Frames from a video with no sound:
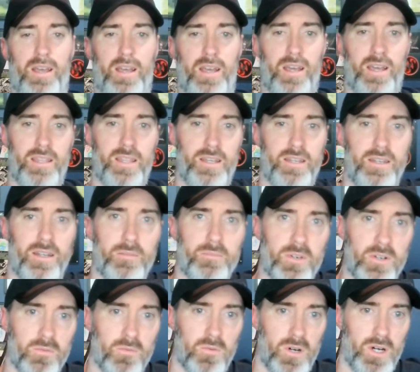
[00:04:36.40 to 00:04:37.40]
And then
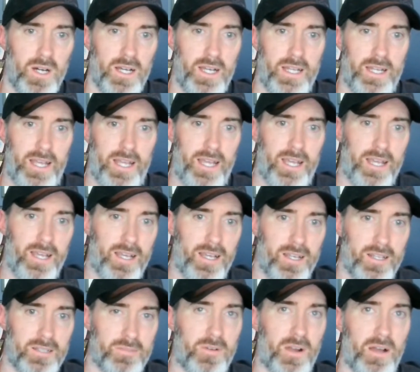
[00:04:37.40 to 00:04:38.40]
number one,
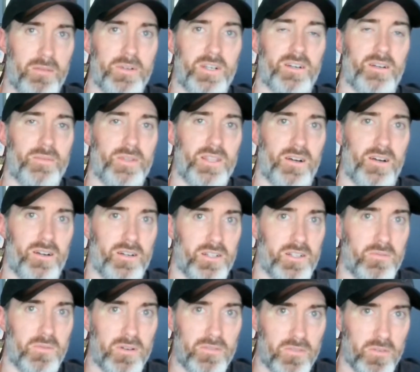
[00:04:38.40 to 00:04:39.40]
it's probably going to be the
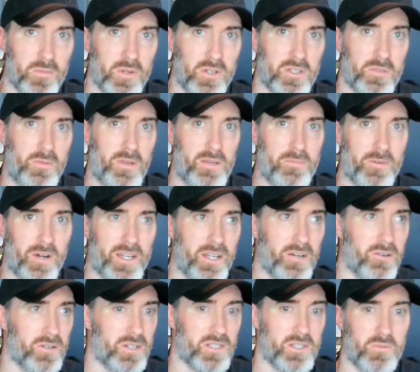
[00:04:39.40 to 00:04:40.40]
hardest one for most people. I
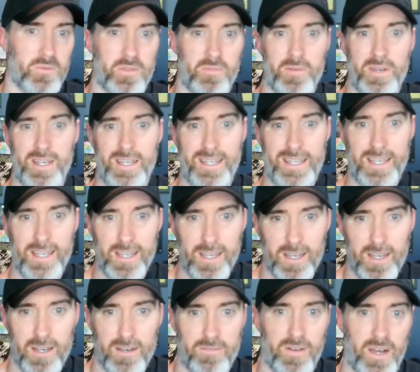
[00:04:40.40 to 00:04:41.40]
know it is with me.
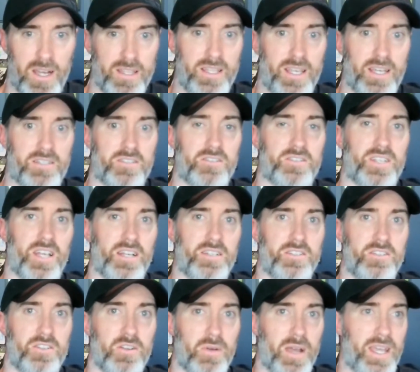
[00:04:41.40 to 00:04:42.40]
Find the
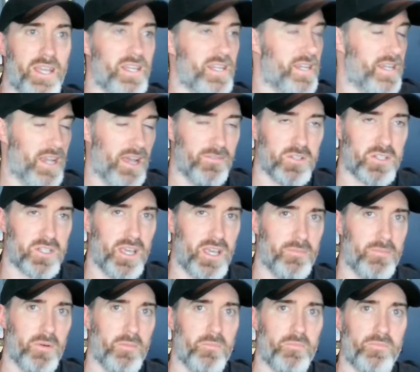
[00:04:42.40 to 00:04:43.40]
exercises you hate and never skip
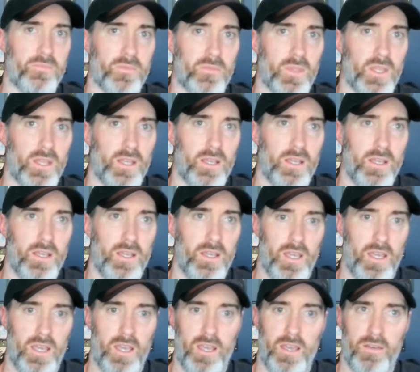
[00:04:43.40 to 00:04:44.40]
them.
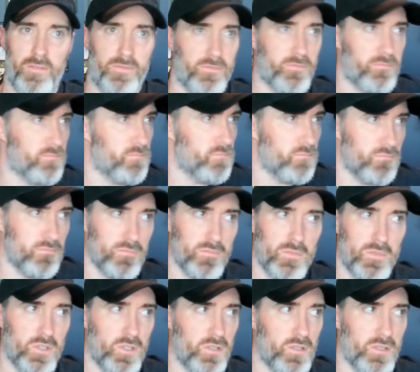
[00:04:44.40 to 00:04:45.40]
If
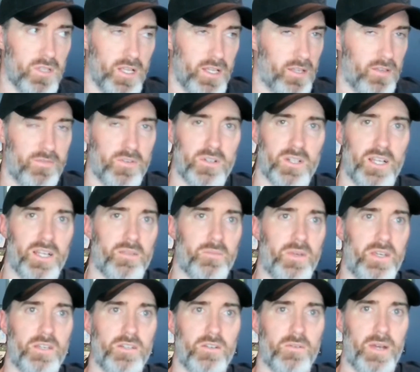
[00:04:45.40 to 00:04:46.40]
like if you're like
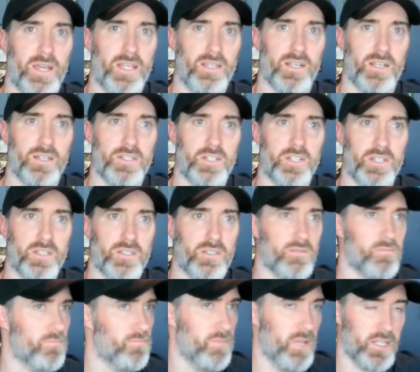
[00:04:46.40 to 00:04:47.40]
me and you hate
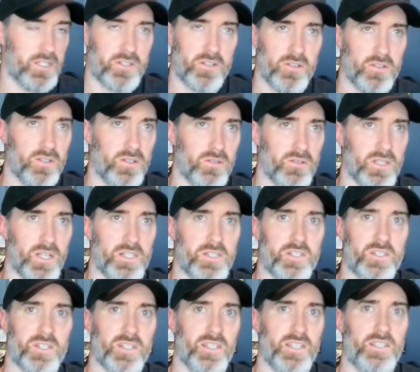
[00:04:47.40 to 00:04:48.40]
lunges, make sure you're doing
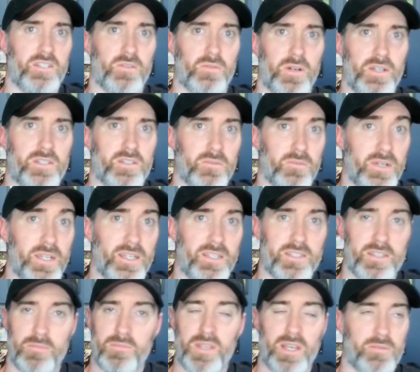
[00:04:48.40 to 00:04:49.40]
lunges at least twice a week,
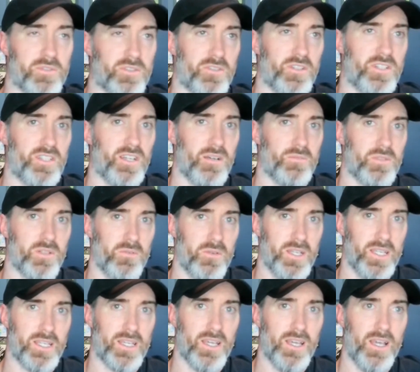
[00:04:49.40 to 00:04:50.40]
sometimes three times a
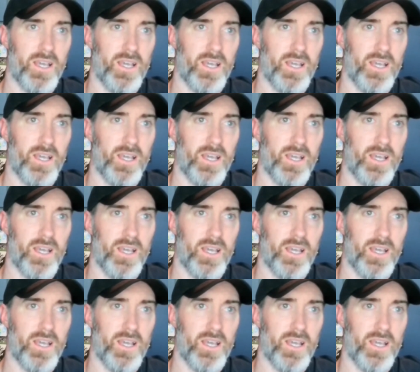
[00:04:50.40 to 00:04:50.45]
week.